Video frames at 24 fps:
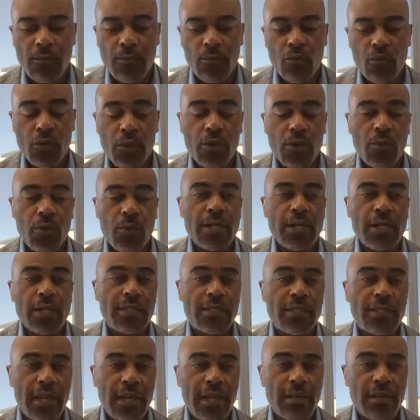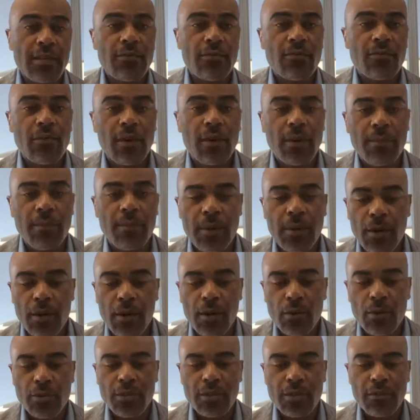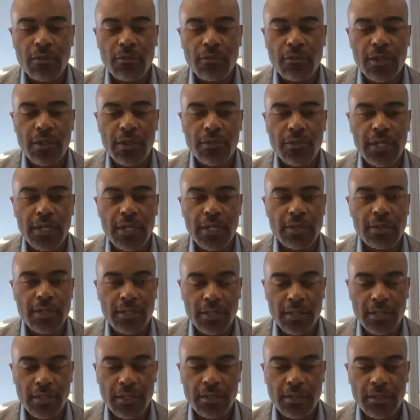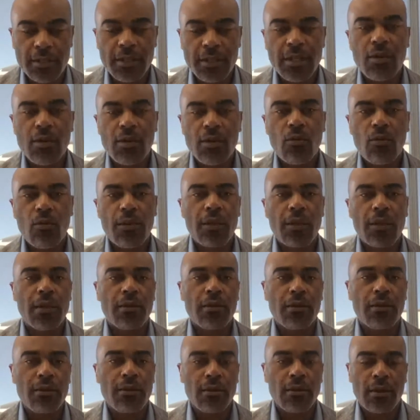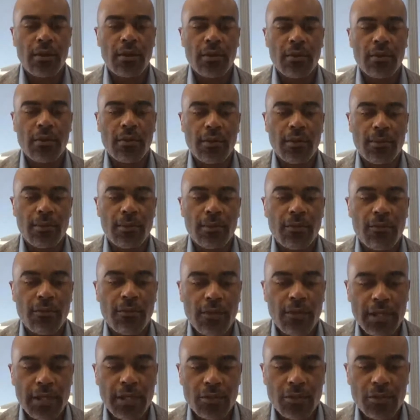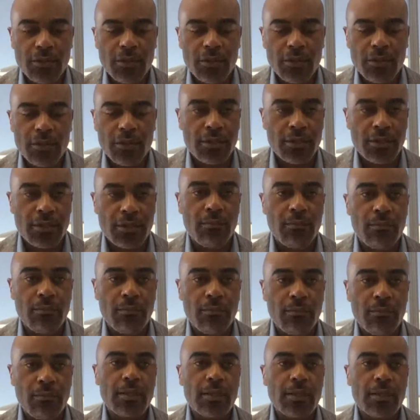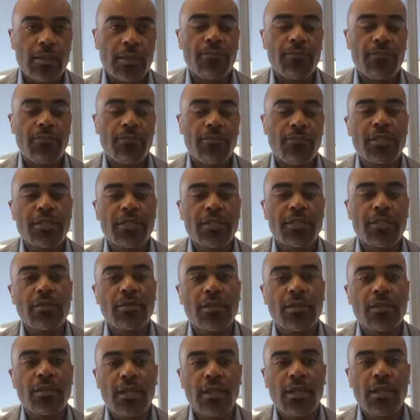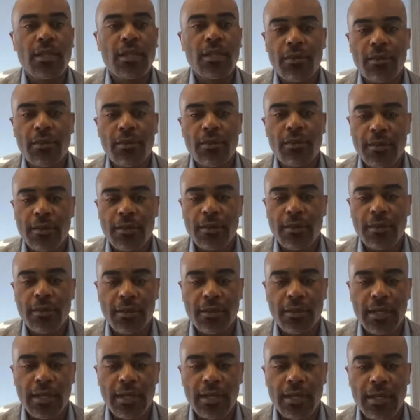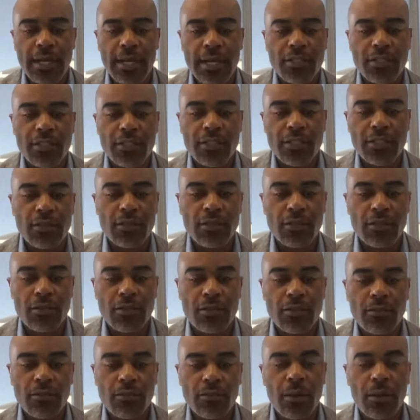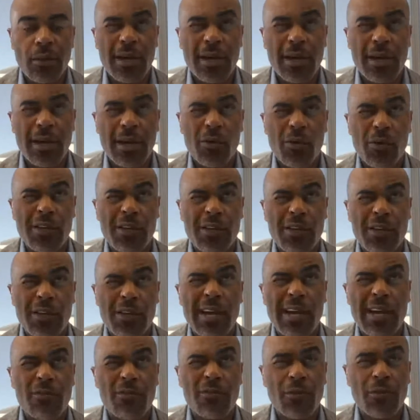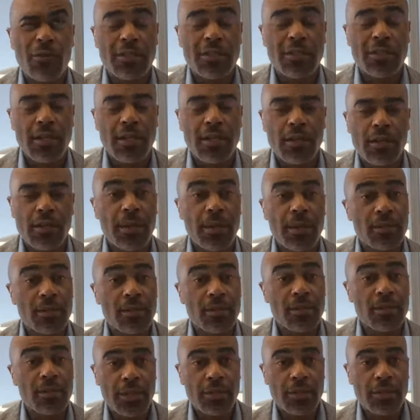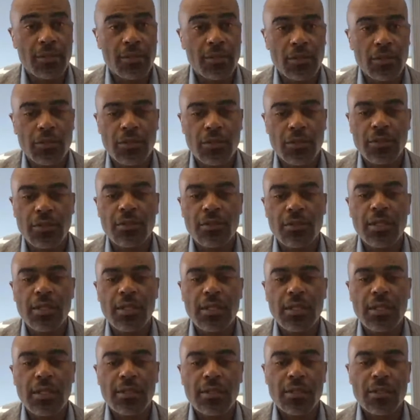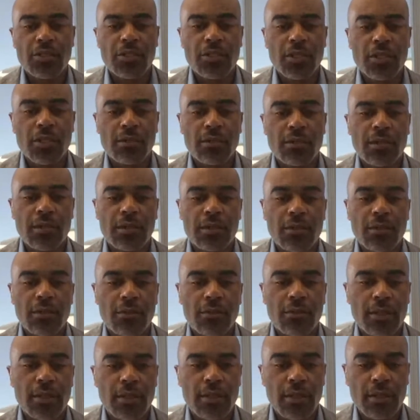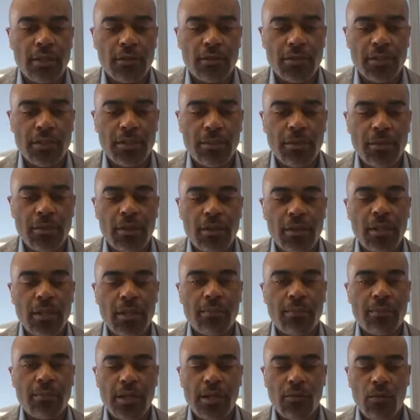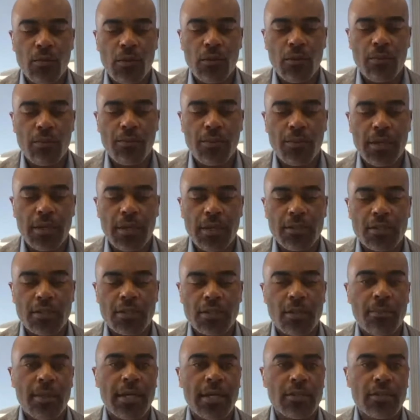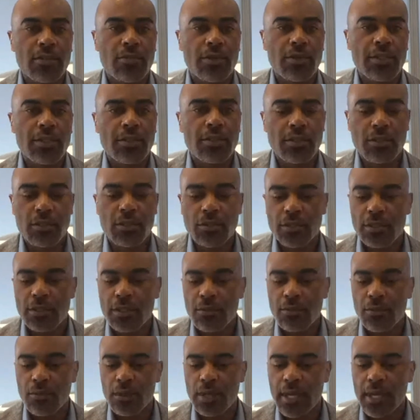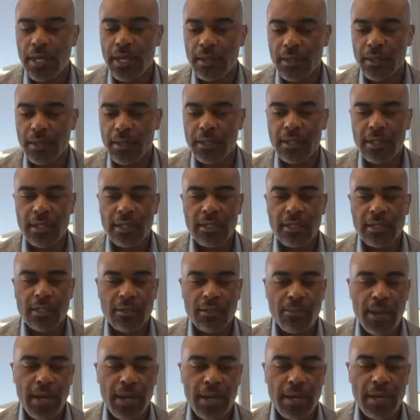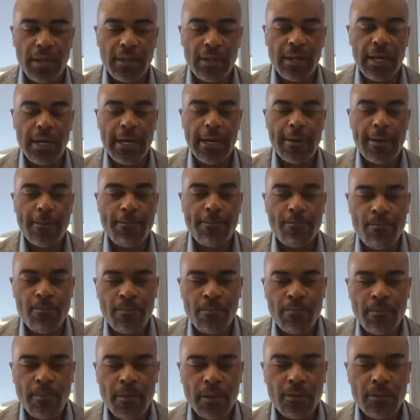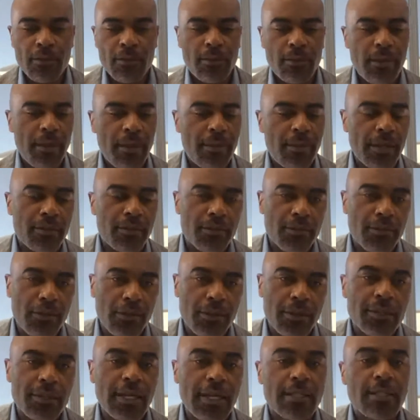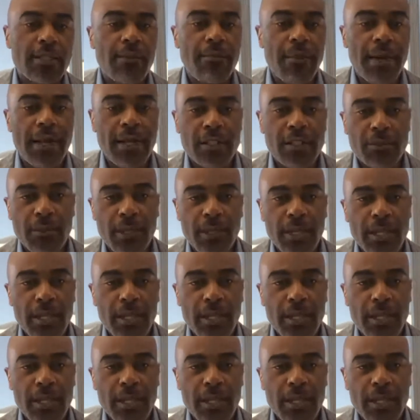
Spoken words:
request data from a host of different entities under the financial services umbrella. It's very similar to the letter that they sent out last year to about 45 or 47 depository institutions. This year, they're going to do it a little similarly, but it won't be just depository institutions. It will likely span to maybe insurance, asset management